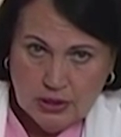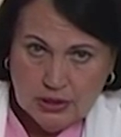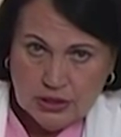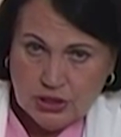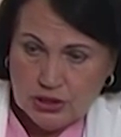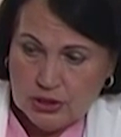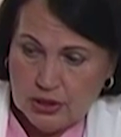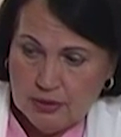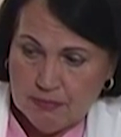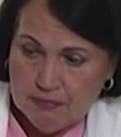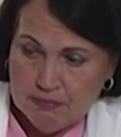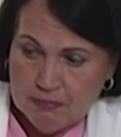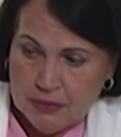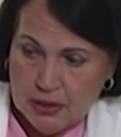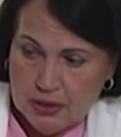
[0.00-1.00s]

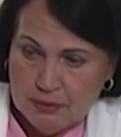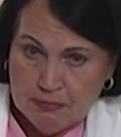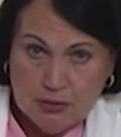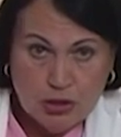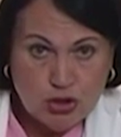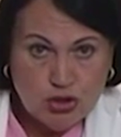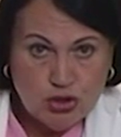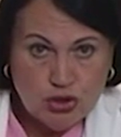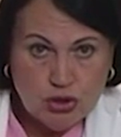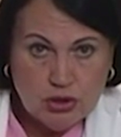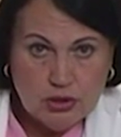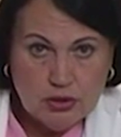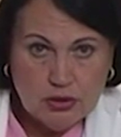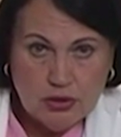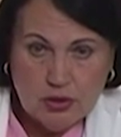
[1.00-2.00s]
some uh, milk
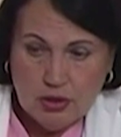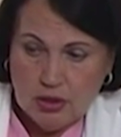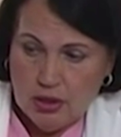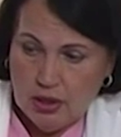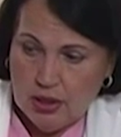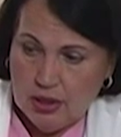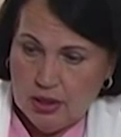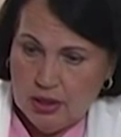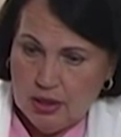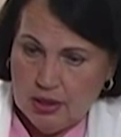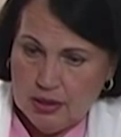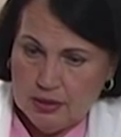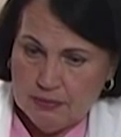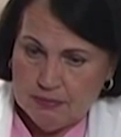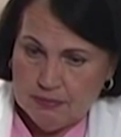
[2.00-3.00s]
sugar.
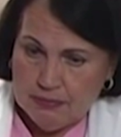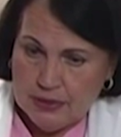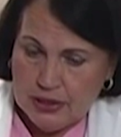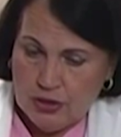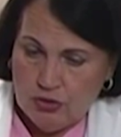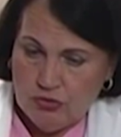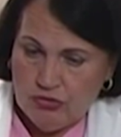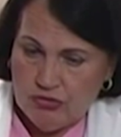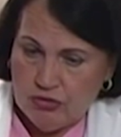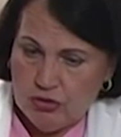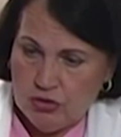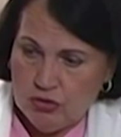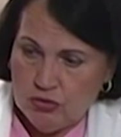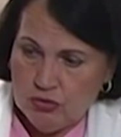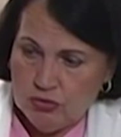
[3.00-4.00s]
Um, they used to
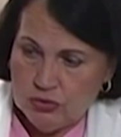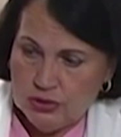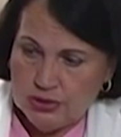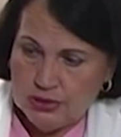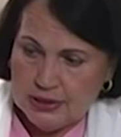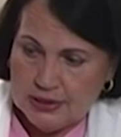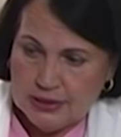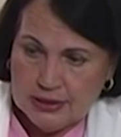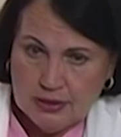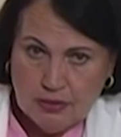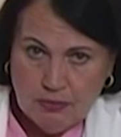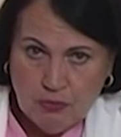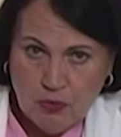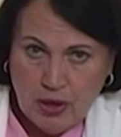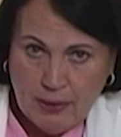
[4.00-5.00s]
use these little
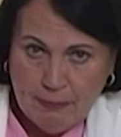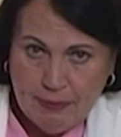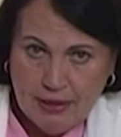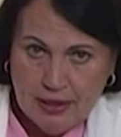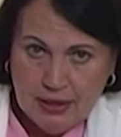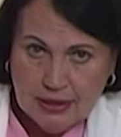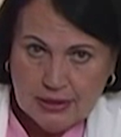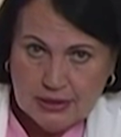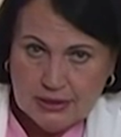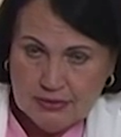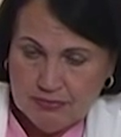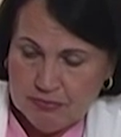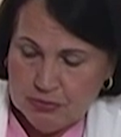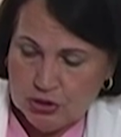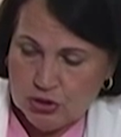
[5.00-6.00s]
white pellets
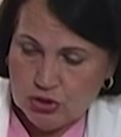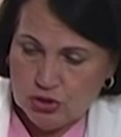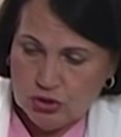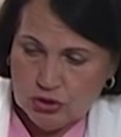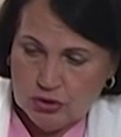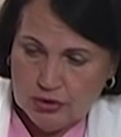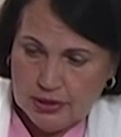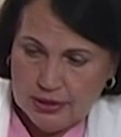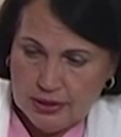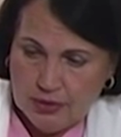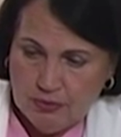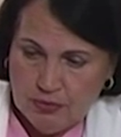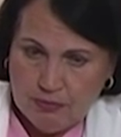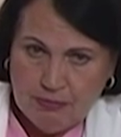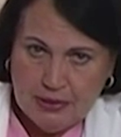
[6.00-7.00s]
of milk sugar that they
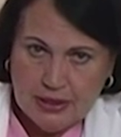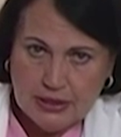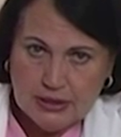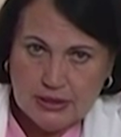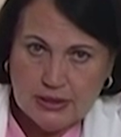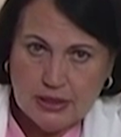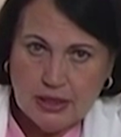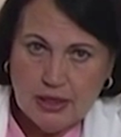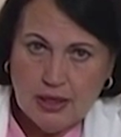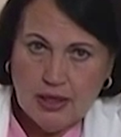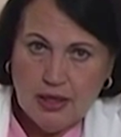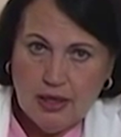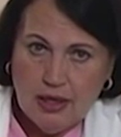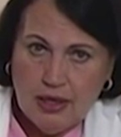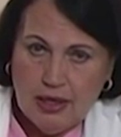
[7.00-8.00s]
would mix.
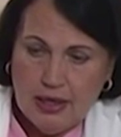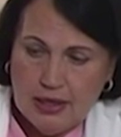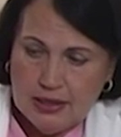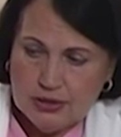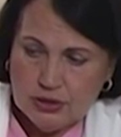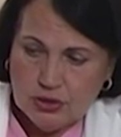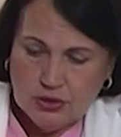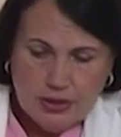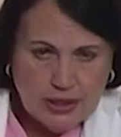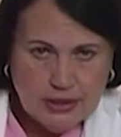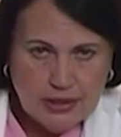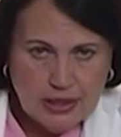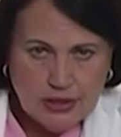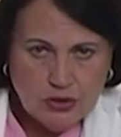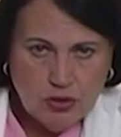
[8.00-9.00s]
And so that,
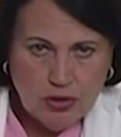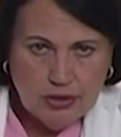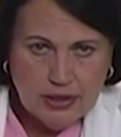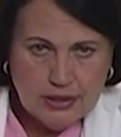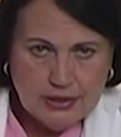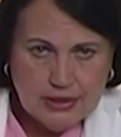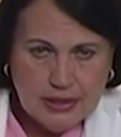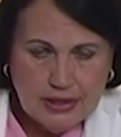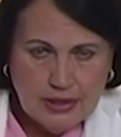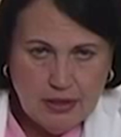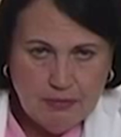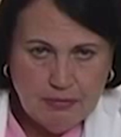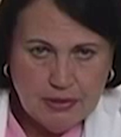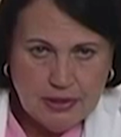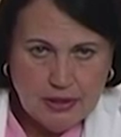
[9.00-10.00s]
that's all that's in there,
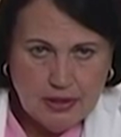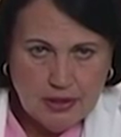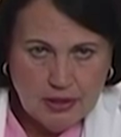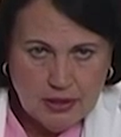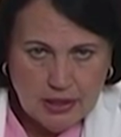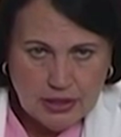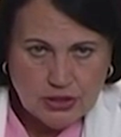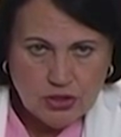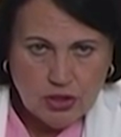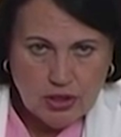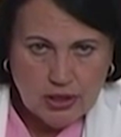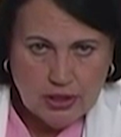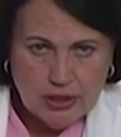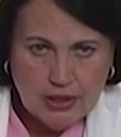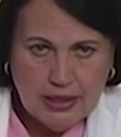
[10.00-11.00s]
but the
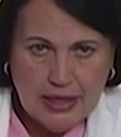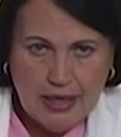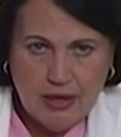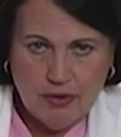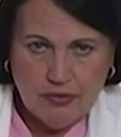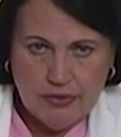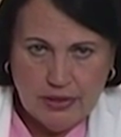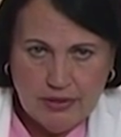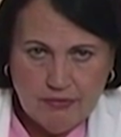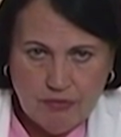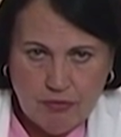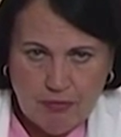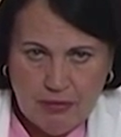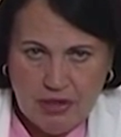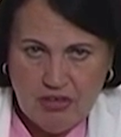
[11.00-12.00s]
electron cloud, the
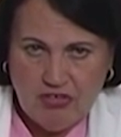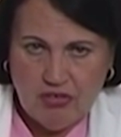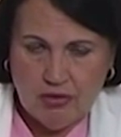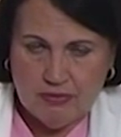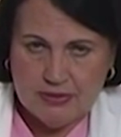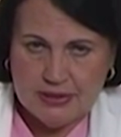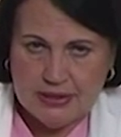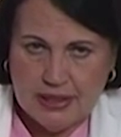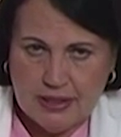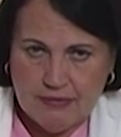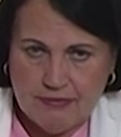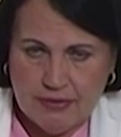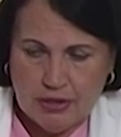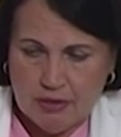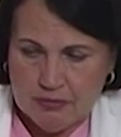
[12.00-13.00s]
information of snake
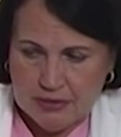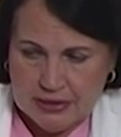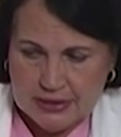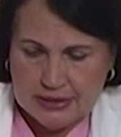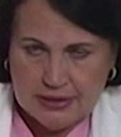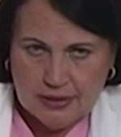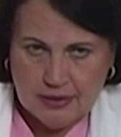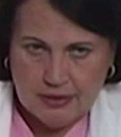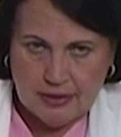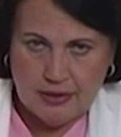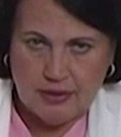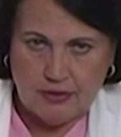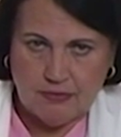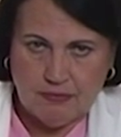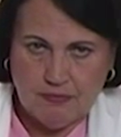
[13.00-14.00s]
venom, is still
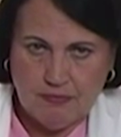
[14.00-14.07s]
there.